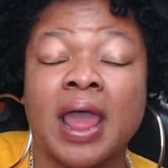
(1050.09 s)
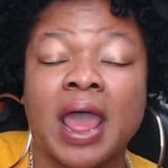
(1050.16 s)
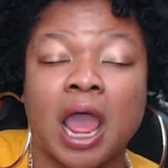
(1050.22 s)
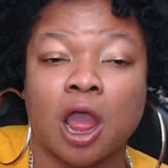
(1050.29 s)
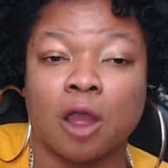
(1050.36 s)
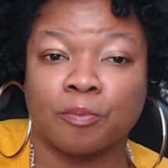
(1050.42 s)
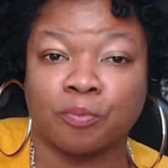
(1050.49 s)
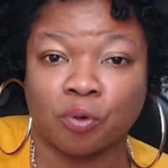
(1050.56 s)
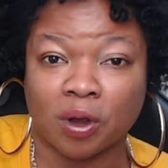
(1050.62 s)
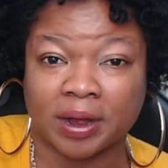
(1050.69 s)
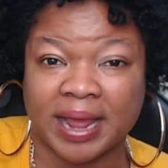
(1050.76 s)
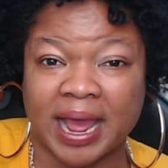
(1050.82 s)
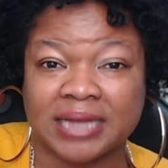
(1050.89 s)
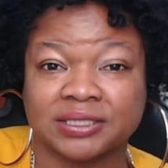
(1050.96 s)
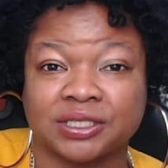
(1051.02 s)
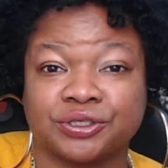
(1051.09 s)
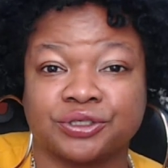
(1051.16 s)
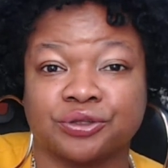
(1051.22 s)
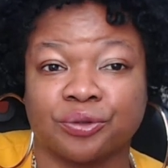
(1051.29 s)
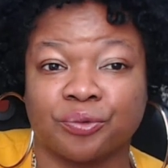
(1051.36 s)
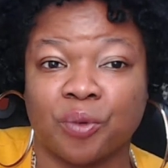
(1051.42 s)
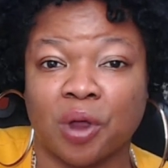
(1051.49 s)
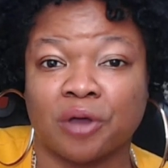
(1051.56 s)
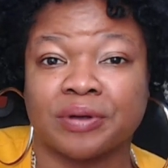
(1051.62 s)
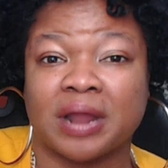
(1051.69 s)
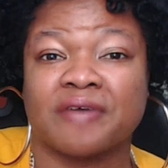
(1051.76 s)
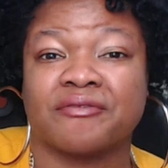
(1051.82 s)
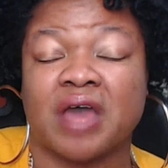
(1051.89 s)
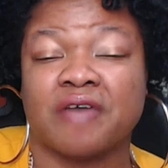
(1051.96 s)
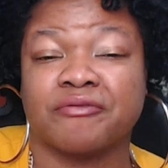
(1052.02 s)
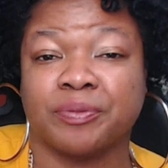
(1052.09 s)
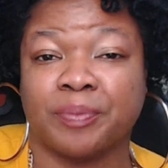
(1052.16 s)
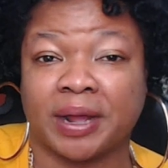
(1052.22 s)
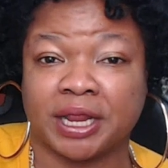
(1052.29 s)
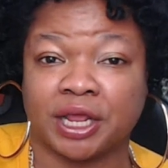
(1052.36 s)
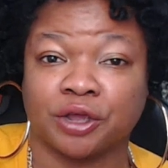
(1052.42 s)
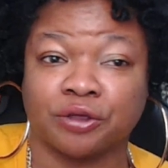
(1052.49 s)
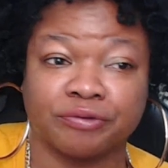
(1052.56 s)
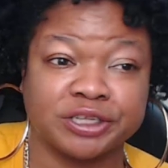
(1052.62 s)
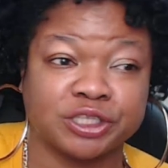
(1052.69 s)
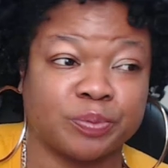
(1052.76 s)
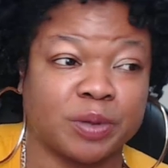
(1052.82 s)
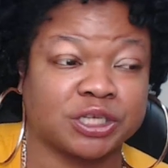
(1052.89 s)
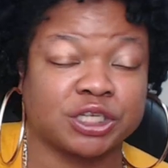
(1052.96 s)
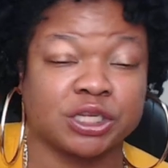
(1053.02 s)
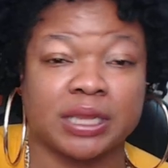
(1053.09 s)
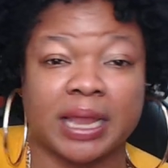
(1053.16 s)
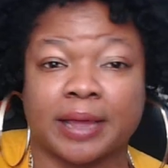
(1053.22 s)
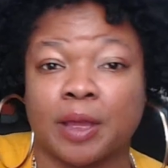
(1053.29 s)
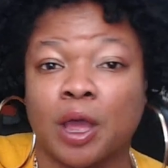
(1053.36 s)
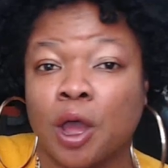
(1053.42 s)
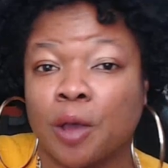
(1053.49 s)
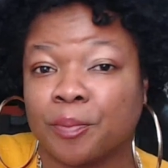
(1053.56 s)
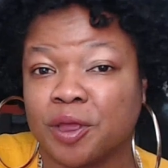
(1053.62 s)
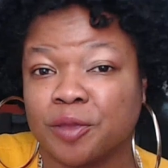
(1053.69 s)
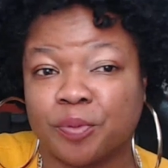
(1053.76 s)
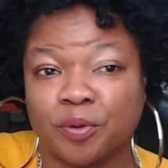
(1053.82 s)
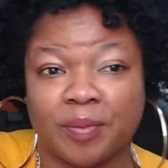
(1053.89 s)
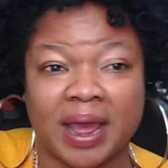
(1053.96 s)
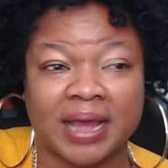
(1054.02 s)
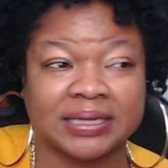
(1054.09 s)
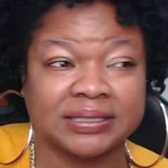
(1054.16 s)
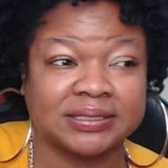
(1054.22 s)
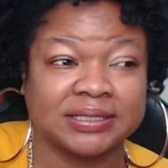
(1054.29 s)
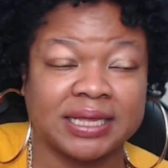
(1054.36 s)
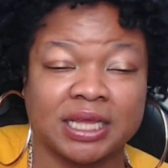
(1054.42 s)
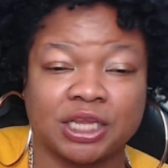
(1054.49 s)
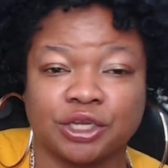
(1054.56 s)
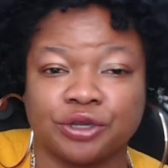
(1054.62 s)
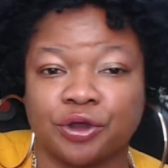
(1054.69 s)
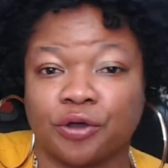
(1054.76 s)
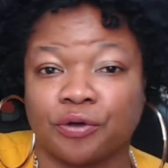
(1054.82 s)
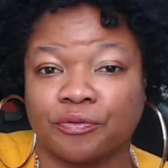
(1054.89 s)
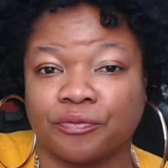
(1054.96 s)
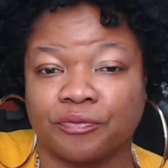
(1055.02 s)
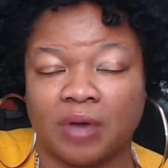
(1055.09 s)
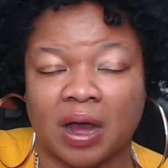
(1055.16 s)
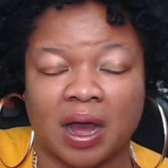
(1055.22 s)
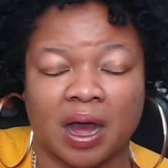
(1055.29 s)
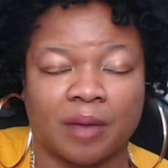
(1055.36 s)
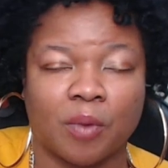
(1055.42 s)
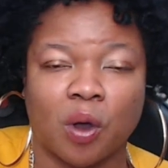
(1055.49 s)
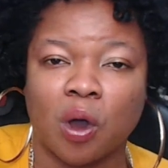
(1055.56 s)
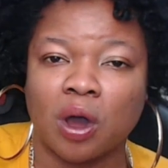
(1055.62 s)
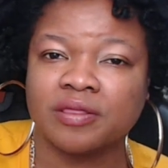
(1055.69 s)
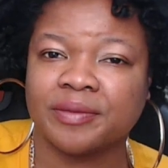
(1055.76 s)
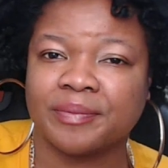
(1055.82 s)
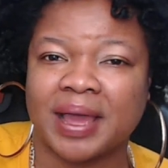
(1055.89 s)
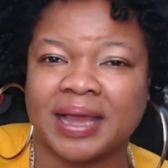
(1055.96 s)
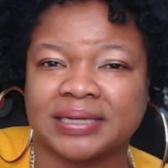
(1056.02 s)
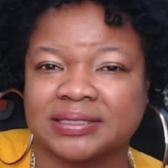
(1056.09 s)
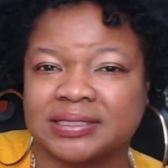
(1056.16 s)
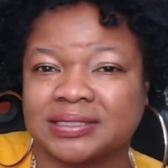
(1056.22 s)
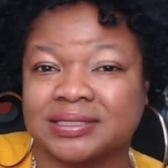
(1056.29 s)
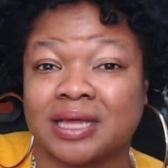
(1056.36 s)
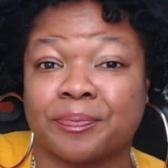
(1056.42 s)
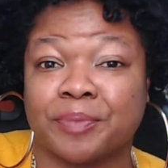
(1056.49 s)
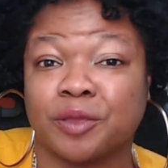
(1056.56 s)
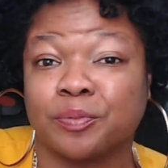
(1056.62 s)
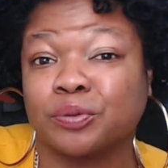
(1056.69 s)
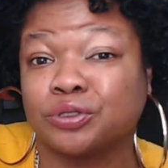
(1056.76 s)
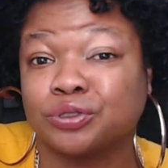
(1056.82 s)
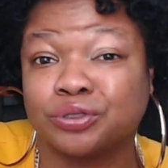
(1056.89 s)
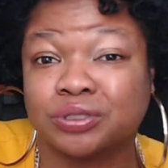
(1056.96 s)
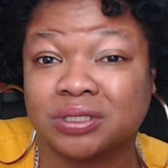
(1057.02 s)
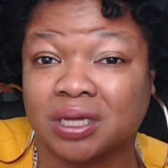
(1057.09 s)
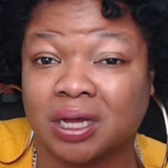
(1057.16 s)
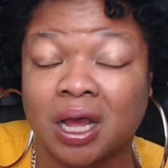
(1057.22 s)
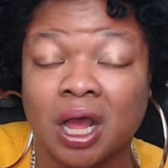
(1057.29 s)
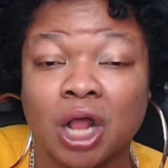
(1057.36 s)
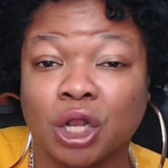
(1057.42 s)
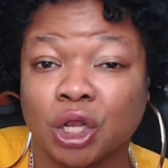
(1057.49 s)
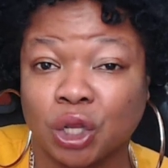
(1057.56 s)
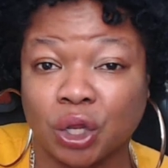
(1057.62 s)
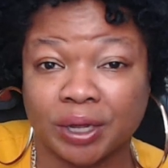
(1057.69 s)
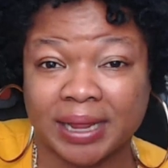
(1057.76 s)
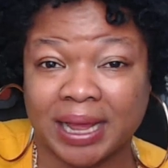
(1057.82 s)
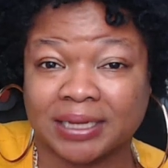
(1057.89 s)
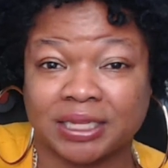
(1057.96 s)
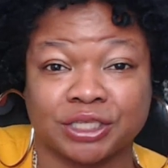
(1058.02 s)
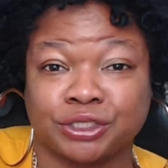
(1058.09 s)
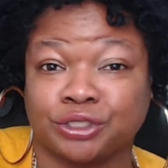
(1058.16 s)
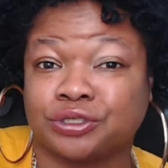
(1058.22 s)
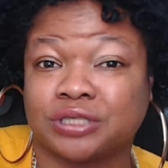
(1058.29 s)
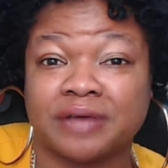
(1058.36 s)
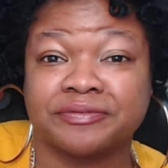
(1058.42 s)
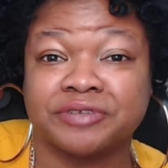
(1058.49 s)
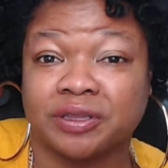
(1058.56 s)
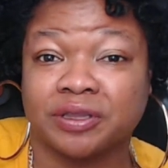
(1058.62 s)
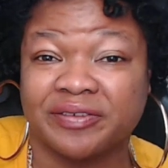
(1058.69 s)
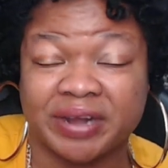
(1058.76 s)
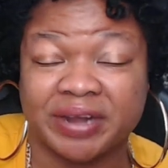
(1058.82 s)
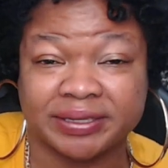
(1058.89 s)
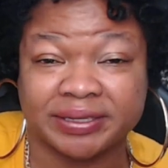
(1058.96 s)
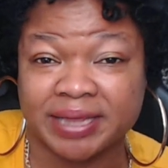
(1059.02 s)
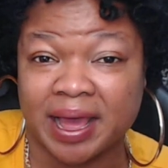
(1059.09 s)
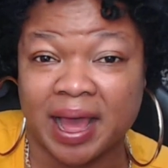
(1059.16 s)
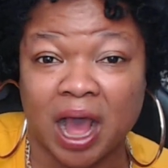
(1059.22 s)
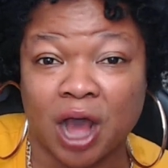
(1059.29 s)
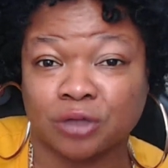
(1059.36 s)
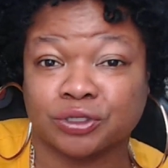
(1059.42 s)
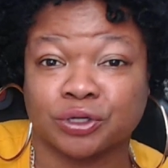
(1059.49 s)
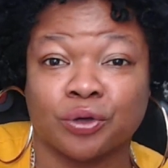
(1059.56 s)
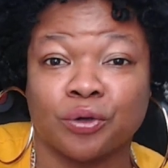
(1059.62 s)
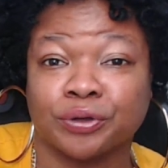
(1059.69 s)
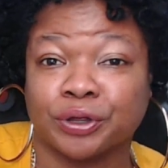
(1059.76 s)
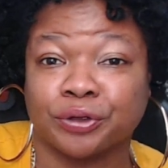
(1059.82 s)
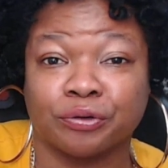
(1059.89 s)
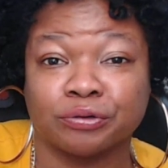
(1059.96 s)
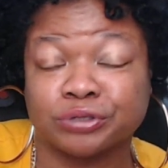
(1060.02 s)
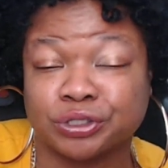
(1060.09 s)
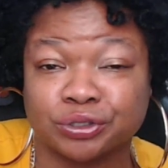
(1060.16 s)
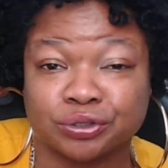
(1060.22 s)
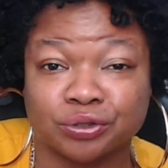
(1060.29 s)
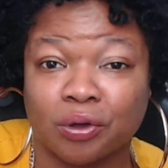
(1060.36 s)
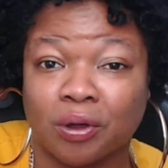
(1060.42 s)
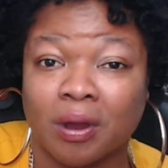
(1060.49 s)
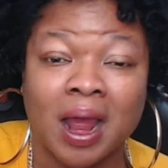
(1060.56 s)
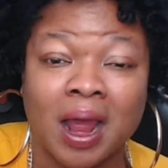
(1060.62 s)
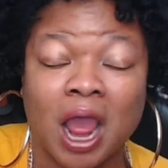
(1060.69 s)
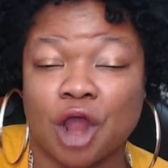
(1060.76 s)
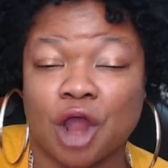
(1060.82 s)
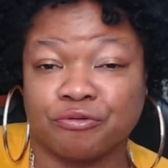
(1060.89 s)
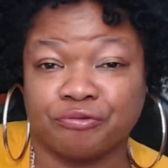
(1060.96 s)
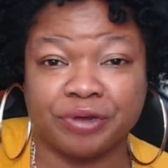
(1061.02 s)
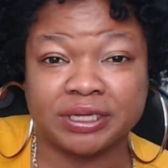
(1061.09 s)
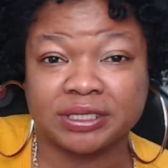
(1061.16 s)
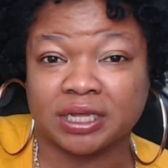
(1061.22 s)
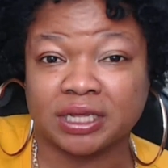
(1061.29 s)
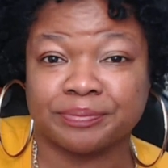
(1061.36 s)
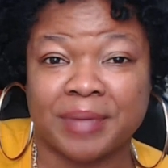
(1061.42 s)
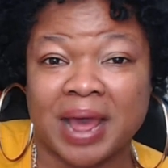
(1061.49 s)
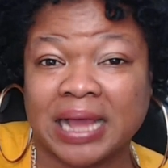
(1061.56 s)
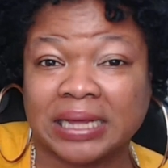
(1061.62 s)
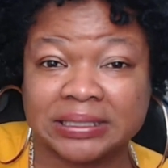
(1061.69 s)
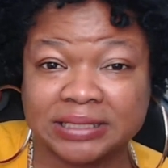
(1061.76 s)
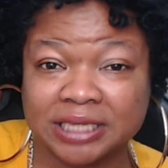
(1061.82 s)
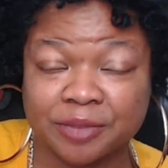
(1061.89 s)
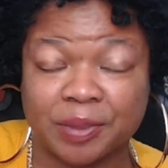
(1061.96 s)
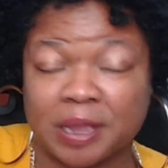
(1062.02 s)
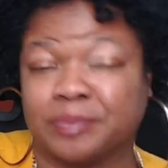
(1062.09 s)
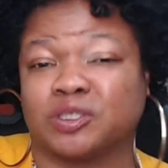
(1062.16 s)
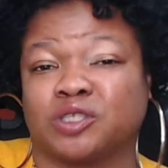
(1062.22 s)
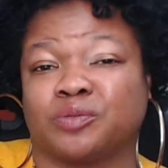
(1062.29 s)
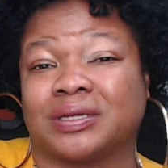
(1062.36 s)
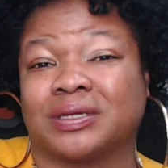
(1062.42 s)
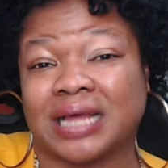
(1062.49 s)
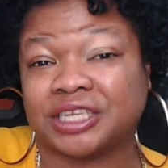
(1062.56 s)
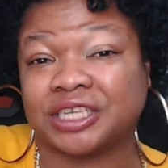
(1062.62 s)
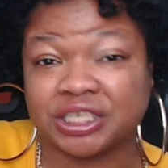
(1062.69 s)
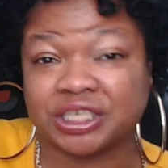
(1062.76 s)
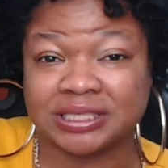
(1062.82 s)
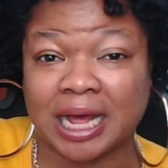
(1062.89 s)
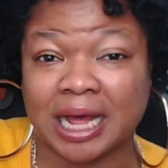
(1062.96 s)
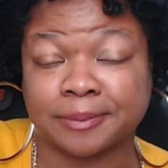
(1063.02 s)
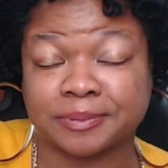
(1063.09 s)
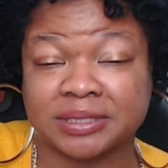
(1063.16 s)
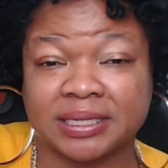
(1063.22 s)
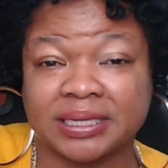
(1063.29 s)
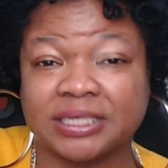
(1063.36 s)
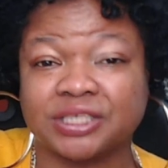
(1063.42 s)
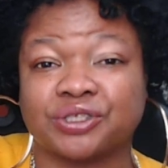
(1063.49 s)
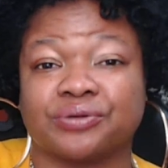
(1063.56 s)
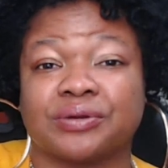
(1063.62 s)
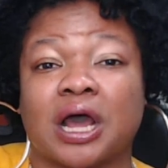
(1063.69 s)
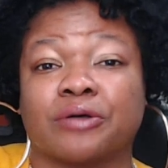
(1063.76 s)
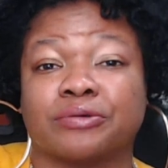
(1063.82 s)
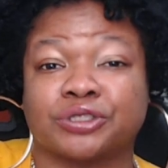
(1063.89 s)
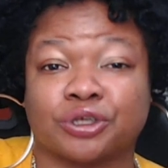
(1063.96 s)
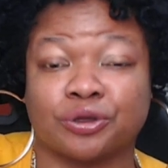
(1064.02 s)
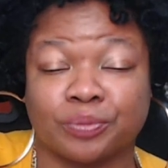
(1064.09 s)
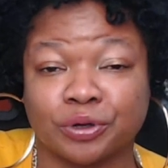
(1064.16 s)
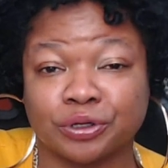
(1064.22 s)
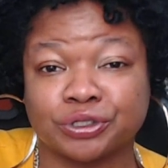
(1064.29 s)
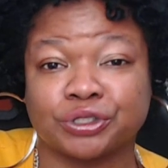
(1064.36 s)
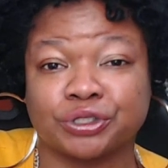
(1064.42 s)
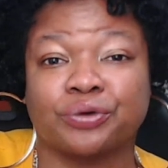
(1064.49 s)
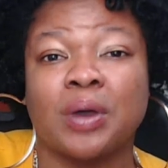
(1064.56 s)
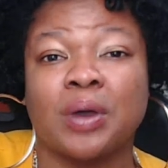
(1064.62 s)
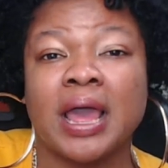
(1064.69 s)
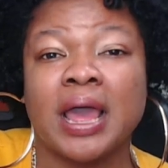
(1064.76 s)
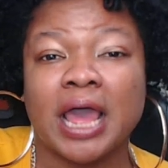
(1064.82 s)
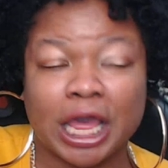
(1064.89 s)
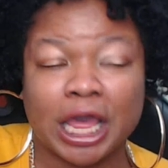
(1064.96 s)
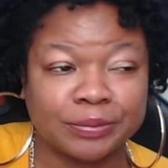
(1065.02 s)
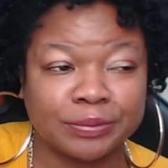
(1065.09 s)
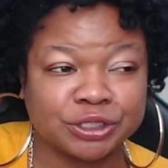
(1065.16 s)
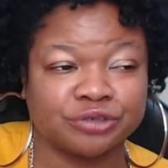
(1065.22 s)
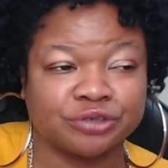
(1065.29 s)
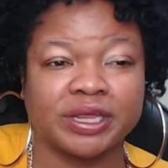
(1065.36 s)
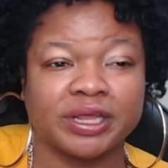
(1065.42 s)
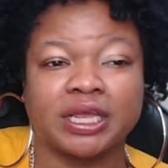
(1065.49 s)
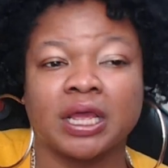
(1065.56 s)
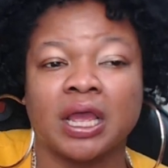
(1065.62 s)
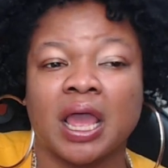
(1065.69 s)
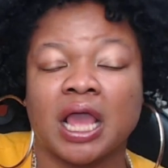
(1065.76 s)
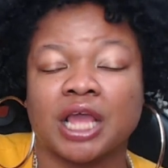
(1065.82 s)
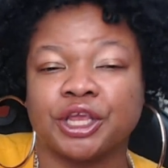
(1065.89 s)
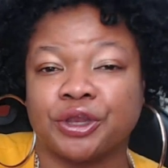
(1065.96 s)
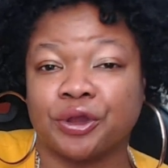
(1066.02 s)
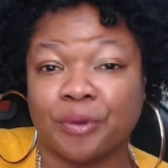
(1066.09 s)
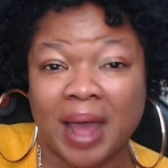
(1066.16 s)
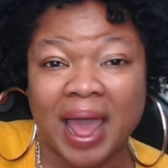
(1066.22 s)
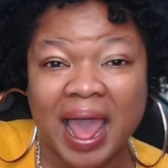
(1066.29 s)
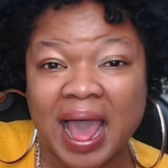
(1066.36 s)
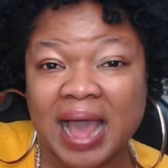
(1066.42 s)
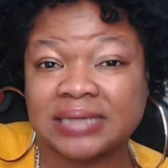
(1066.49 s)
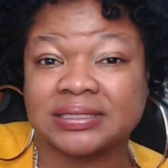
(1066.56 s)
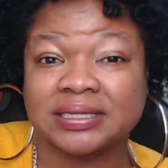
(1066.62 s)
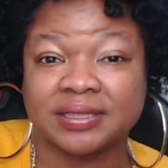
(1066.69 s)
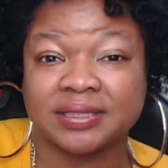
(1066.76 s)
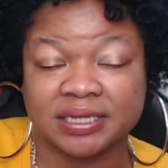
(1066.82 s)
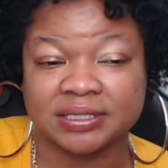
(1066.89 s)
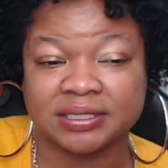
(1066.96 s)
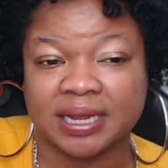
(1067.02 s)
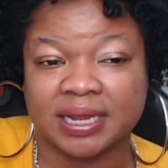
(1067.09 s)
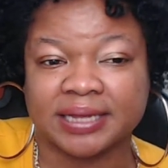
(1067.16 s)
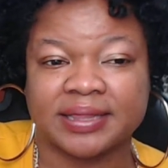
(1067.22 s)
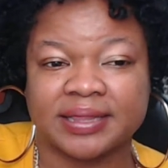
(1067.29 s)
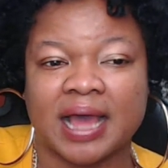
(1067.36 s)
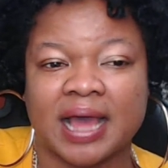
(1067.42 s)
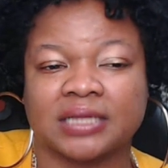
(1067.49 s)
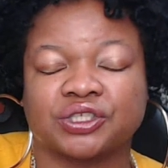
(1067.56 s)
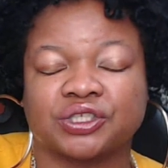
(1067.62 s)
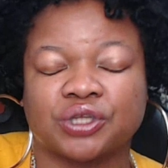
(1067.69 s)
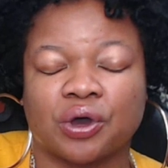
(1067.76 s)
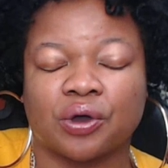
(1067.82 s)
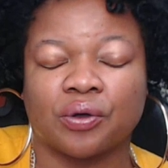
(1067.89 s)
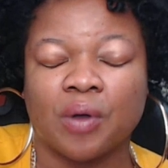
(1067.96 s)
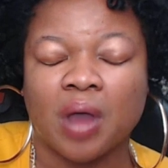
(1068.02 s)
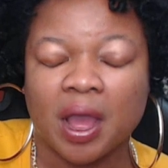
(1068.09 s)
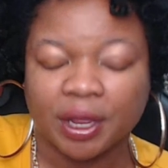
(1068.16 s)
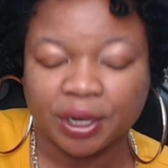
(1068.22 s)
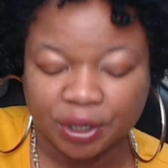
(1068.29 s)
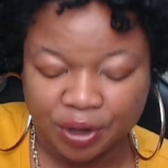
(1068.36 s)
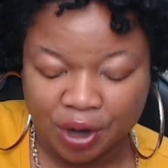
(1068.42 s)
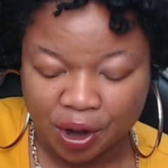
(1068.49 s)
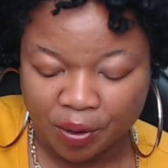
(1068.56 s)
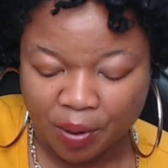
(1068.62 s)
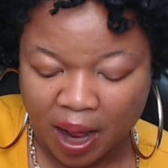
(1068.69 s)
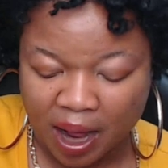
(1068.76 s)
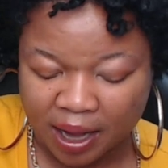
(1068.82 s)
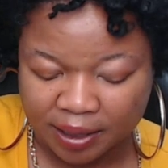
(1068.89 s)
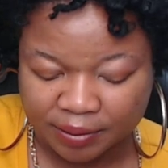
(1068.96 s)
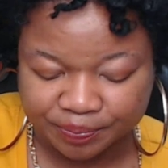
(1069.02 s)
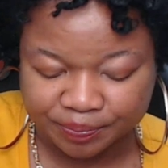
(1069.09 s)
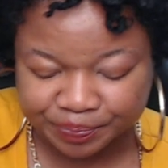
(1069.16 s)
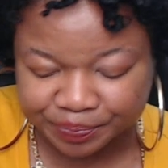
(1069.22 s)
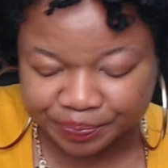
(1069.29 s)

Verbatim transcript: and broadcast it to the world and have everybody agree, especially like People Magazine, you know, um, all the magazines that people used to look at that used to have delivered at their house or go in the grocery store and read the magazine papers, but that shit is obsolete. So now it's commercial imagery, you know, ads and things like that. So, you know, um,